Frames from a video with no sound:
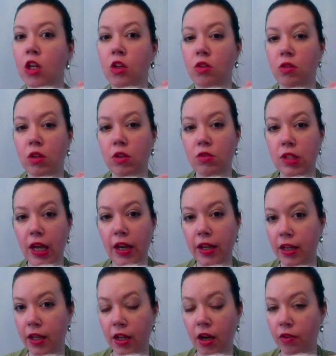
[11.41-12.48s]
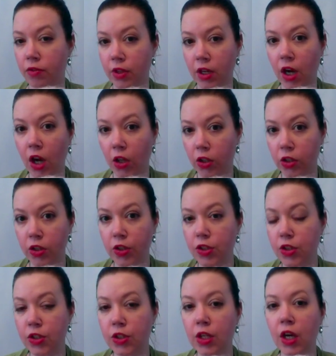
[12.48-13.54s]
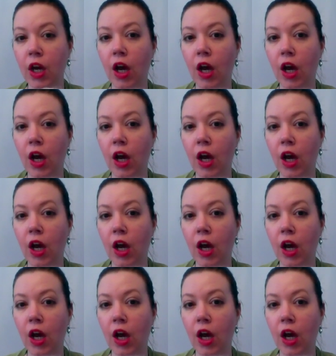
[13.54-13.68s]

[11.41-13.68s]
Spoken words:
You can use any of the colors.